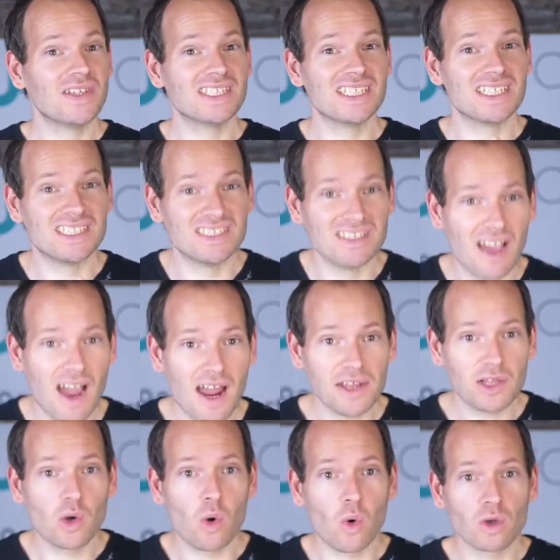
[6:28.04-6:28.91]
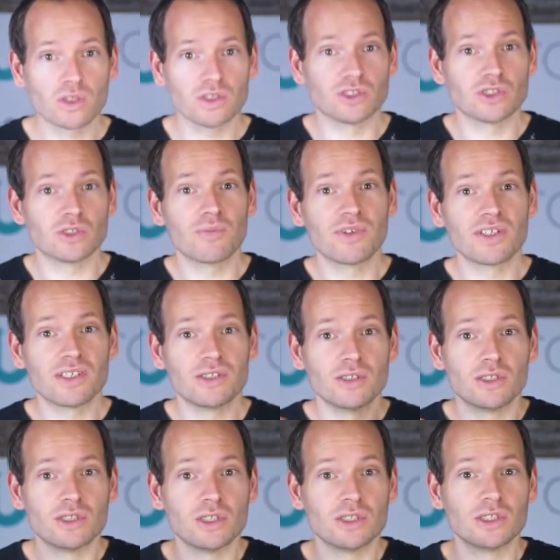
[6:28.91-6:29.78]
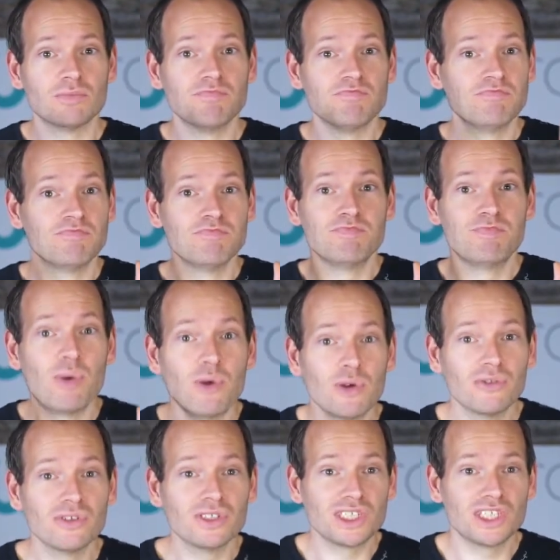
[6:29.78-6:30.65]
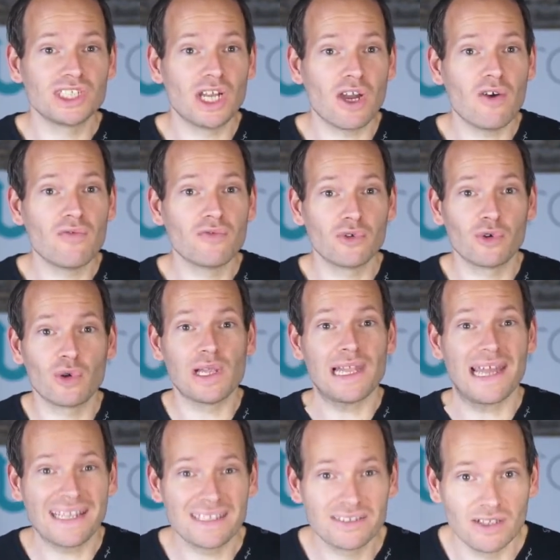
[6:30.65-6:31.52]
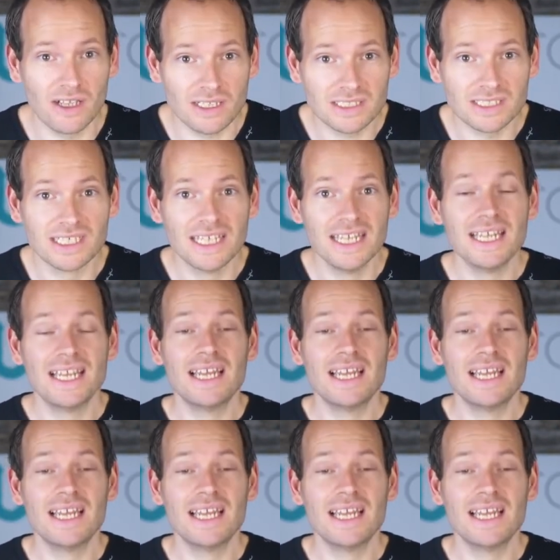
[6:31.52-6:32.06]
this is not a course or something that you just put on the shelf to collect dust.